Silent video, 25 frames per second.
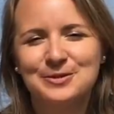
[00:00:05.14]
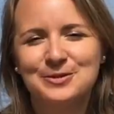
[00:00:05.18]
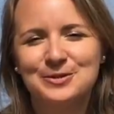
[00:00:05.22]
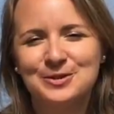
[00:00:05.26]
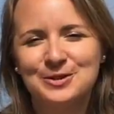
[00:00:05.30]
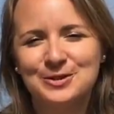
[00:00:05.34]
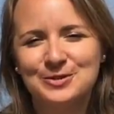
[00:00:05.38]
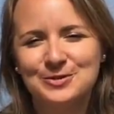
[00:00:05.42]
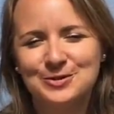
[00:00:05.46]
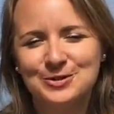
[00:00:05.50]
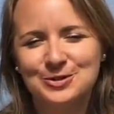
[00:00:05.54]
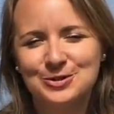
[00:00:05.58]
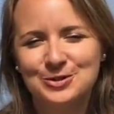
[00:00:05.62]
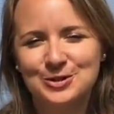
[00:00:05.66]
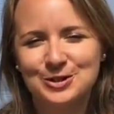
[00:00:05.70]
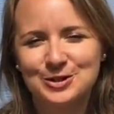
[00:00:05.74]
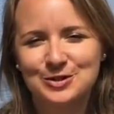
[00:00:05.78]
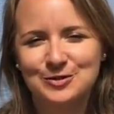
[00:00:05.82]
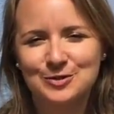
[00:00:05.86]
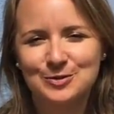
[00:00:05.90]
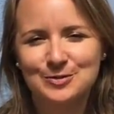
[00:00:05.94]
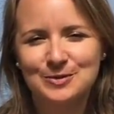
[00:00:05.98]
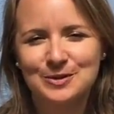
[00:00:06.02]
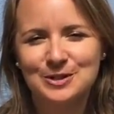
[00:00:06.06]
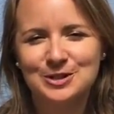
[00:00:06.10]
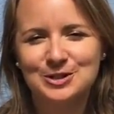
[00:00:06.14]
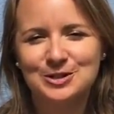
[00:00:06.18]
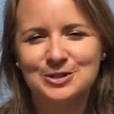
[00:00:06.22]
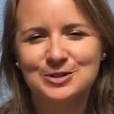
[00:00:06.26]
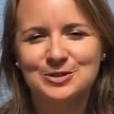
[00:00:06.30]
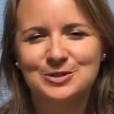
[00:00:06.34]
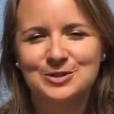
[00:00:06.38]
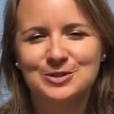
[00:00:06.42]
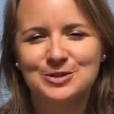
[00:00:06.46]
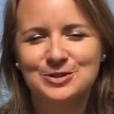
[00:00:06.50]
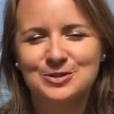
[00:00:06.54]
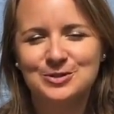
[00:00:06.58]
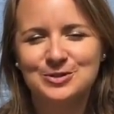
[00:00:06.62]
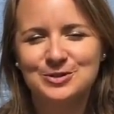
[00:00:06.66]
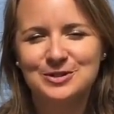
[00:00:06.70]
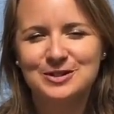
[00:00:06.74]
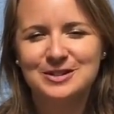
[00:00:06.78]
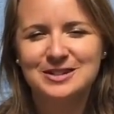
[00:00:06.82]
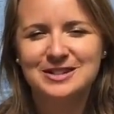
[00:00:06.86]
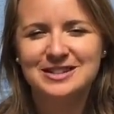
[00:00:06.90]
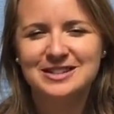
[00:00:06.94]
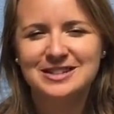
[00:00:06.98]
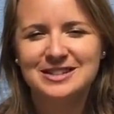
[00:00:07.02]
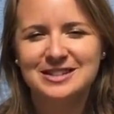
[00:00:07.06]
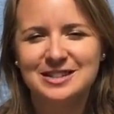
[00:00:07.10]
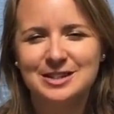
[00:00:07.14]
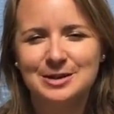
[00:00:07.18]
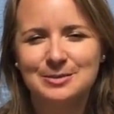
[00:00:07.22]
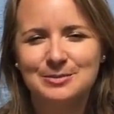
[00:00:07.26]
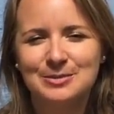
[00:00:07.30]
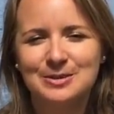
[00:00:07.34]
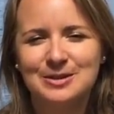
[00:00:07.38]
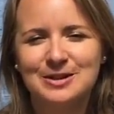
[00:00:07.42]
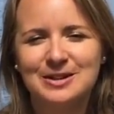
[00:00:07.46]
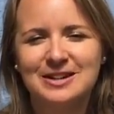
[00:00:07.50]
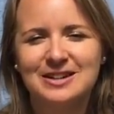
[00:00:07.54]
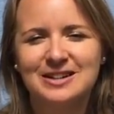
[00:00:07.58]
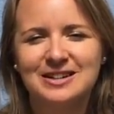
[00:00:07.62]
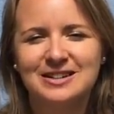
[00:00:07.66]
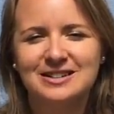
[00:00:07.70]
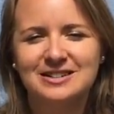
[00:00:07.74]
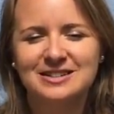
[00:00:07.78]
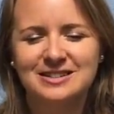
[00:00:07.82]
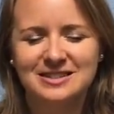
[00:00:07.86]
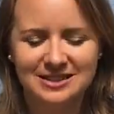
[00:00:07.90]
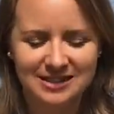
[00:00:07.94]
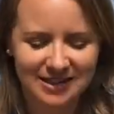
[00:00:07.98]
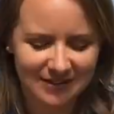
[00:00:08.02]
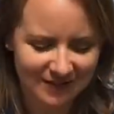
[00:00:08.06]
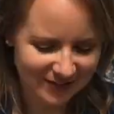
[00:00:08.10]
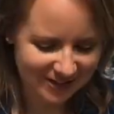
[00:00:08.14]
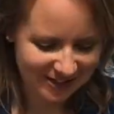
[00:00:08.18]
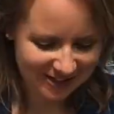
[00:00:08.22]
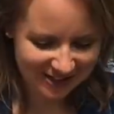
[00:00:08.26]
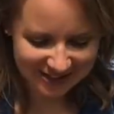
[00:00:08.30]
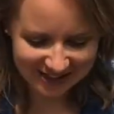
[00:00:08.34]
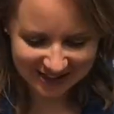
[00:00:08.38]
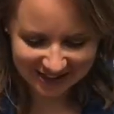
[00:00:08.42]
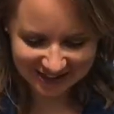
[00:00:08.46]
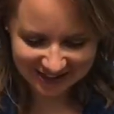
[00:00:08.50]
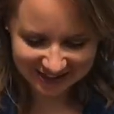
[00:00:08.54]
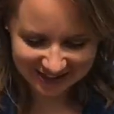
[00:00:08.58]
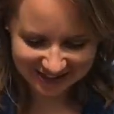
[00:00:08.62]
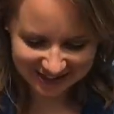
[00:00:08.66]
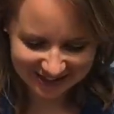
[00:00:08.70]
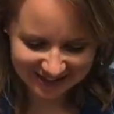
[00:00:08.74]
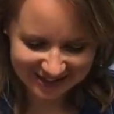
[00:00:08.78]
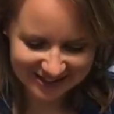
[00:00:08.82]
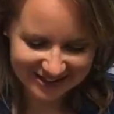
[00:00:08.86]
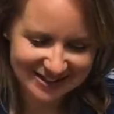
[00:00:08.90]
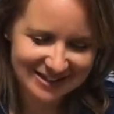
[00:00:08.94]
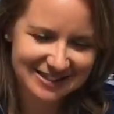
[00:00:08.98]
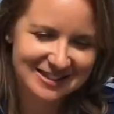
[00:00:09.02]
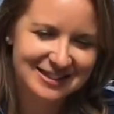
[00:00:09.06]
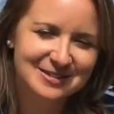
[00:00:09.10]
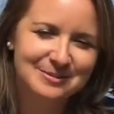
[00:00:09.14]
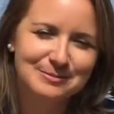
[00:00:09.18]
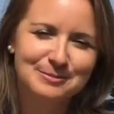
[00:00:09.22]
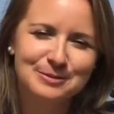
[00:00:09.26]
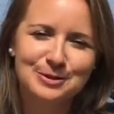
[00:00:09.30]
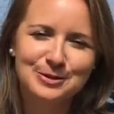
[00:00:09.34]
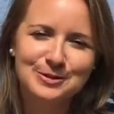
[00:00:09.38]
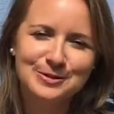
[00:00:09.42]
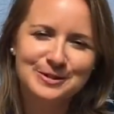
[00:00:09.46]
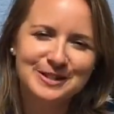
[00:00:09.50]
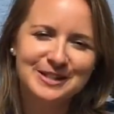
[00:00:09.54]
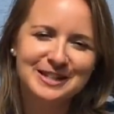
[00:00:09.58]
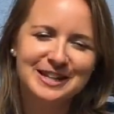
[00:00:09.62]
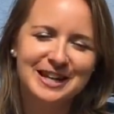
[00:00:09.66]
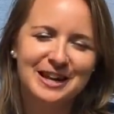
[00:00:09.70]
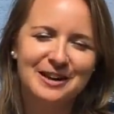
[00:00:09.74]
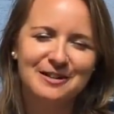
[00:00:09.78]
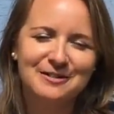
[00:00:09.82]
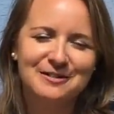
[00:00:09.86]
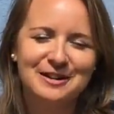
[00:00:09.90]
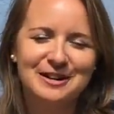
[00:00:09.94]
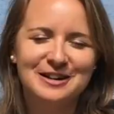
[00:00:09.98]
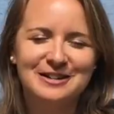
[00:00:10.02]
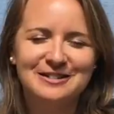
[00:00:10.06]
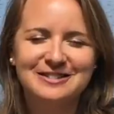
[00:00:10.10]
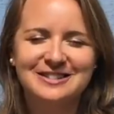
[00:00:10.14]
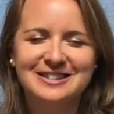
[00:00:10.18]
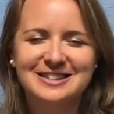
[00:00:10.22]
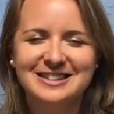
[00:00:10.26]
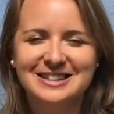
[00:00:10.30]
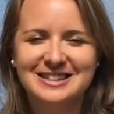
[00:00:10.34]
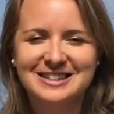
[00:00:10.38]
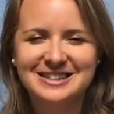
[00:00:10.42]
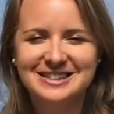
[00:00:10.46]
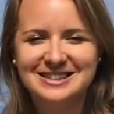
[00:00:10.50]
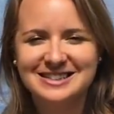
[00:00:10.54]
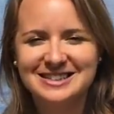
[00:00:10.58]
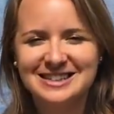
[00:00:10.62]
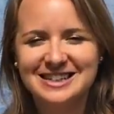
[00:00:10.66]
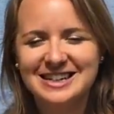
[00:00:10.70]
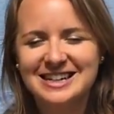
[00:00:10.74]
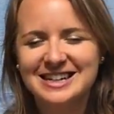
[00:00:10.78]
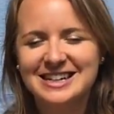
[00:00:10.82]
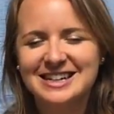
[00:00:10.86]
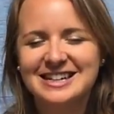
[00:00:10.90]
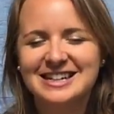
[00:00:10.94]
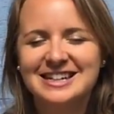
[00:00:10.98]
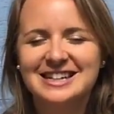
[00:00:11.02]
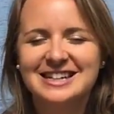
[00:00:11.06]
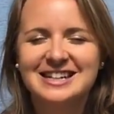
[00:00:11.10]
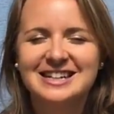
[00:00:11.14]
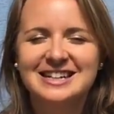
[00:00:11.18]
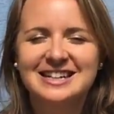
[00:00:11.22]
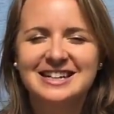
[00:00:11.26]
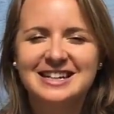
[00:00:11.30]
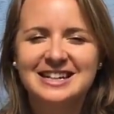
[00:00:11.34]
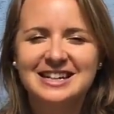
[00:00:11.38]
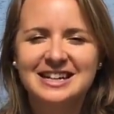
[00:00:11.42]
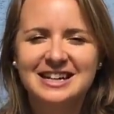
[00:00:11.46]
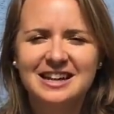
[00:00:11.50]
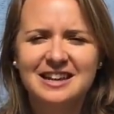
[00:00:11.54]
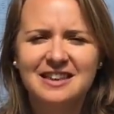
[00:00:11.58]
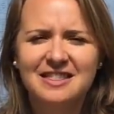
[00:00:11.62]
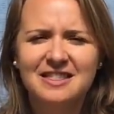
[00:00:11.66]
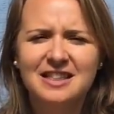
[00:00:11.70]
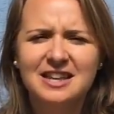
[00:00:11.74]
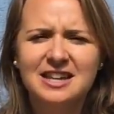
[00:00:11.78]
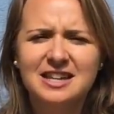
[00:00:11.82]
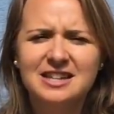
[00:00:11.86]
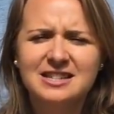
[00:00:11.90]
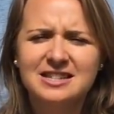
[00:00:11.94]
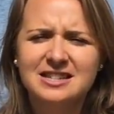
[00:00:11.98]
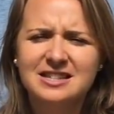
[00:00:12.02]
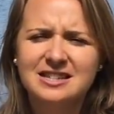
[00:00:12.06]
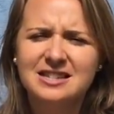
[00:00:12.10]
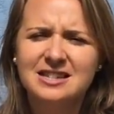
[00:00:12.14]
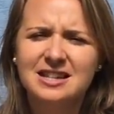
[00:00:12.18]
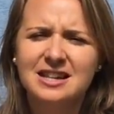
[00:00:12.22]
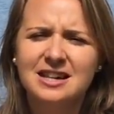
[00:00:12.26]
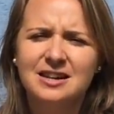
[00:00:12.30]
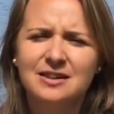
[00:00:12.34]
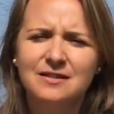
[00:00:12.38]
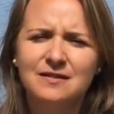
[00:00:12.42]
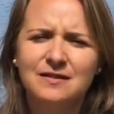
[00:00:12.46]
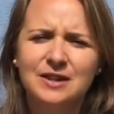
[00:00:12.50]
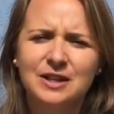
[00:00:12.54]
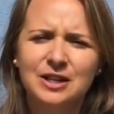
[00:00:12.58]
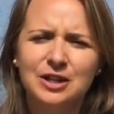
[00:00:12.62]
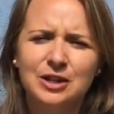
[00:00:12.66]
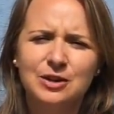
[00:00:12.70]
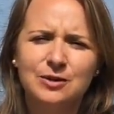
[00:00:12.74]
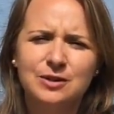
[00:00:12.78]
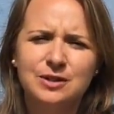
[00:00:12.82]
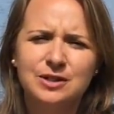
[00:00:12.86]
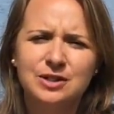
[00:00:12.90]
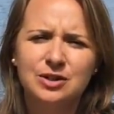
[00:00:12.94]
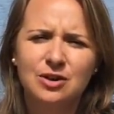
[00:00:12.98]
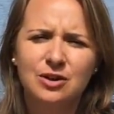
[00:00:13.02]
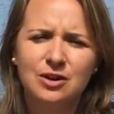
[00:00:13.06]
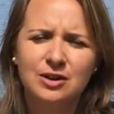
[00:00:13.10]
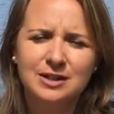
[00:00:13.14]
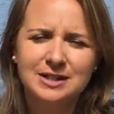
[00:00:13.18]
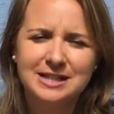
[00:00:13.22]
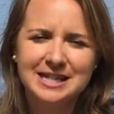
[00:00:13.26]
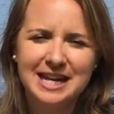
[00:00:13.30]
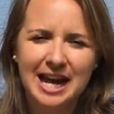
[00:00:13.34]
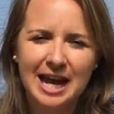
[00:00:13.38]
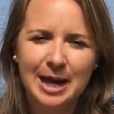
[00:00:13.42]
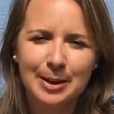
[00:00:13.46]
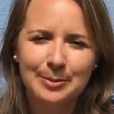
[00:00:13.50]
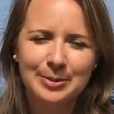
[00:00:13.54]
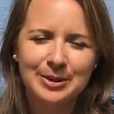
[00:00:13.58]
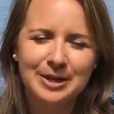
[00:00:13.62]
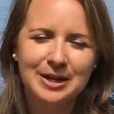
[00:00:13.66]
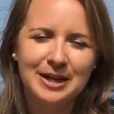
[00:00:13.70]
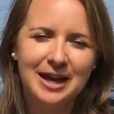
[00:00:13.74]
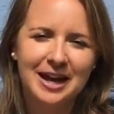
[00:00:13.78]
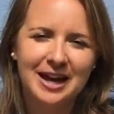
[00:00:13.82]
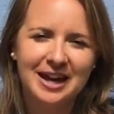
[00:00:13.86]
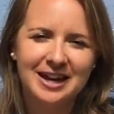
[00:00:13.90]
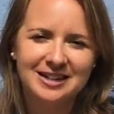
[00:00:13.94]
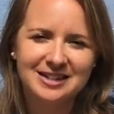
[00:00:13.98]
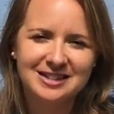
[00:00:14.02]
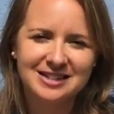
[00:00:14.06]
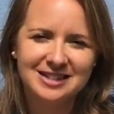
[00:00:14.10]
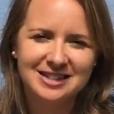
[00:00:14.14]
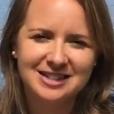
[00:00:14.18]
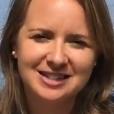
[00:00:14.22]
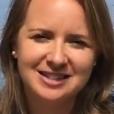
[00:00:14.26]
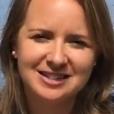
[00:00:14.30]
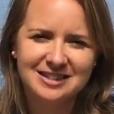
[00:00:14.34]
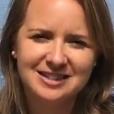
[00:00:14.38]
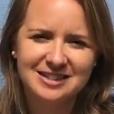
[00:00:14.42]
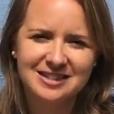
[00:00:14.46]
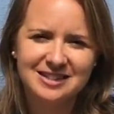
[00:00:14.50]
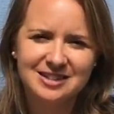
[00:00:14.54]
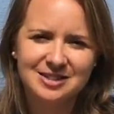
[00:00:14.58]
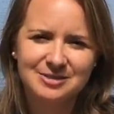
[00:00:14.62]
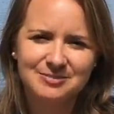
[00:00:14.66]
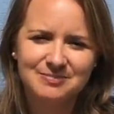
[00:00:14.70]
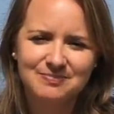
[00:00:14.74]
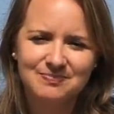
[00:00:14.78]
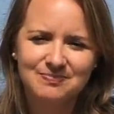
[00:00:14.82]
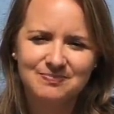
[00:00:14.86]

Thornton with Transformational Stories, number 17. I'm losing count now. It is. This video is called Happy Accidents.